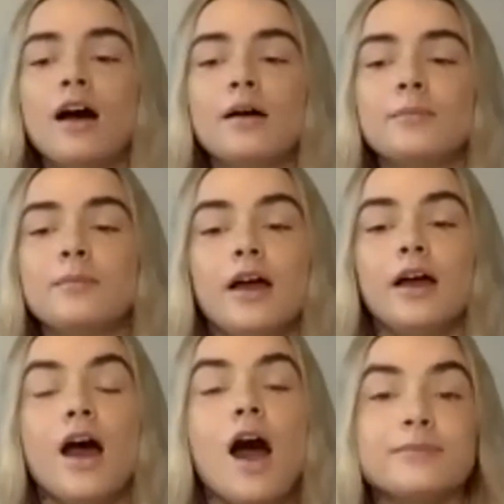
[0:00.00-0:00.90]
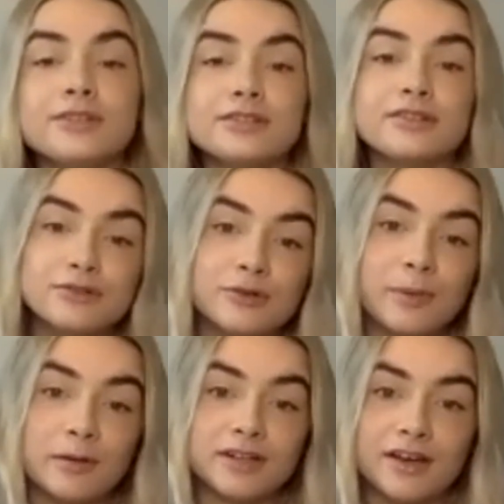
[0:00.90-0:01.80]
I'm just
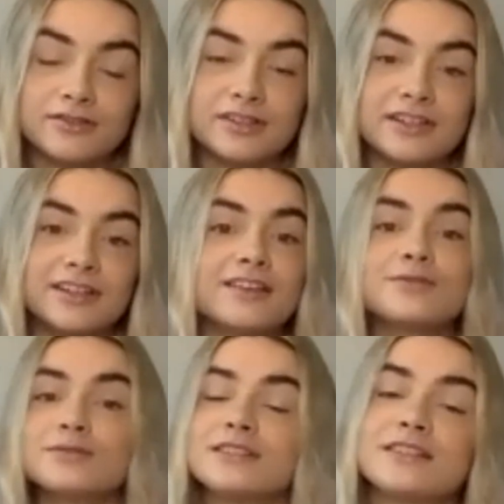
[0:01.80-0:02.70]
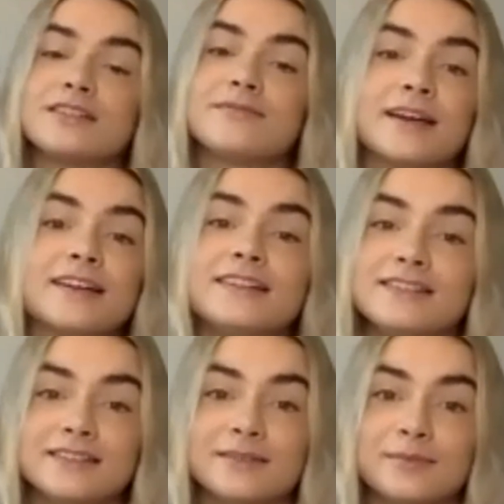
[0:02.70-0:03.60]
going to talk about dietary sources of
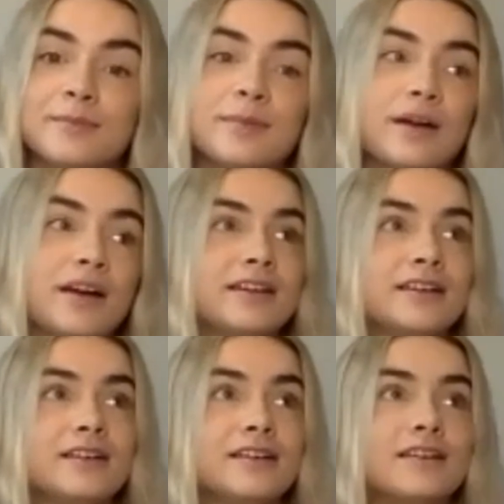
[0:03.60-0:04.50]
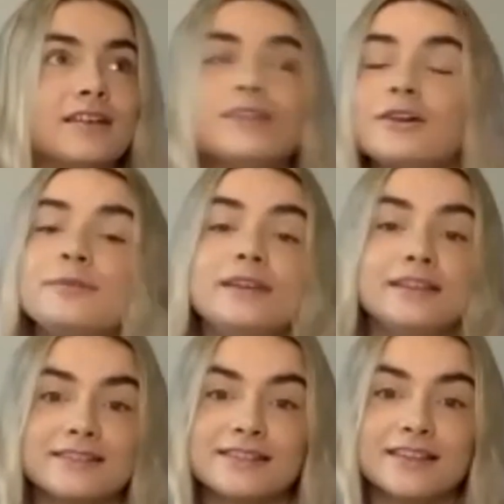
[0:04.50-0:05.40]
magnesium. By no
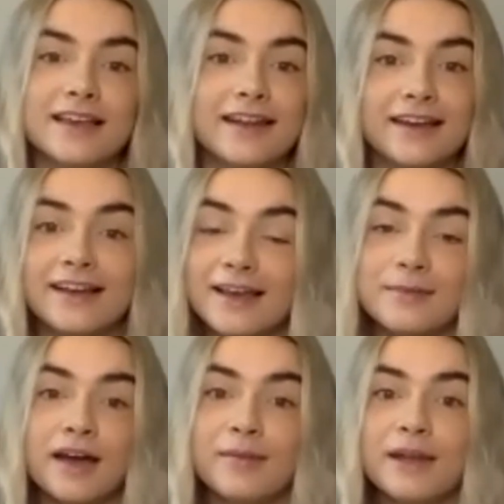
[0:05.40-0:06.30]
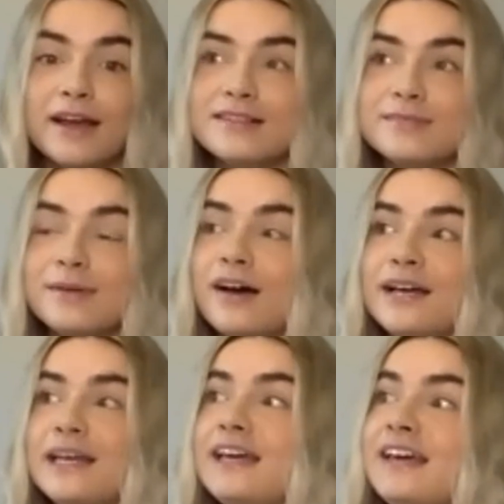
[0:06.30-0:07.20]
means can I claim I am an expert
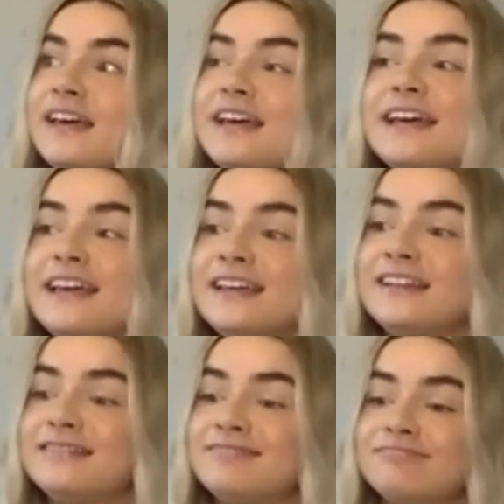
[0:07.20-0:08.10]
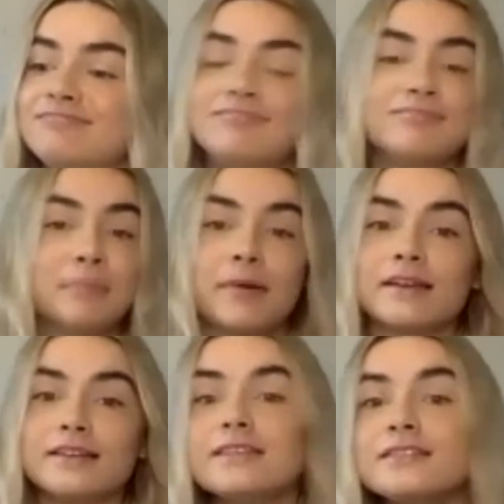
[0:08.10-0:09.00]
in
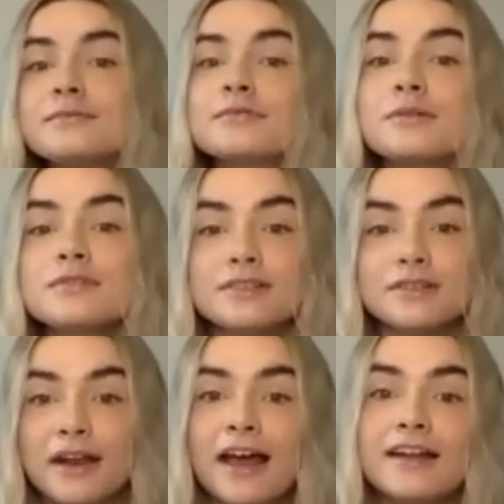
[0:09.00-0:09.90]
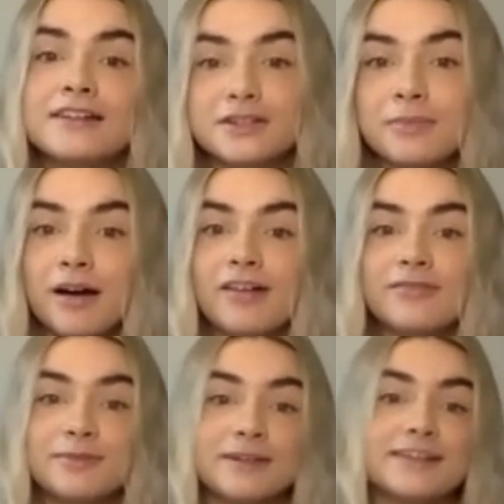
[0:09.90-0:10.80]
magnesium salts that you're going to add to your bath,
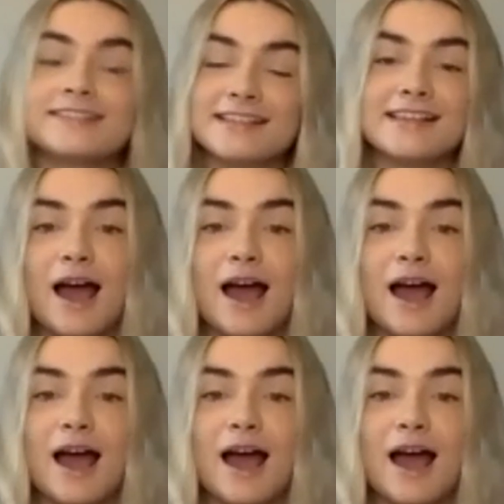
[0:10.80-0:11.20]
because that's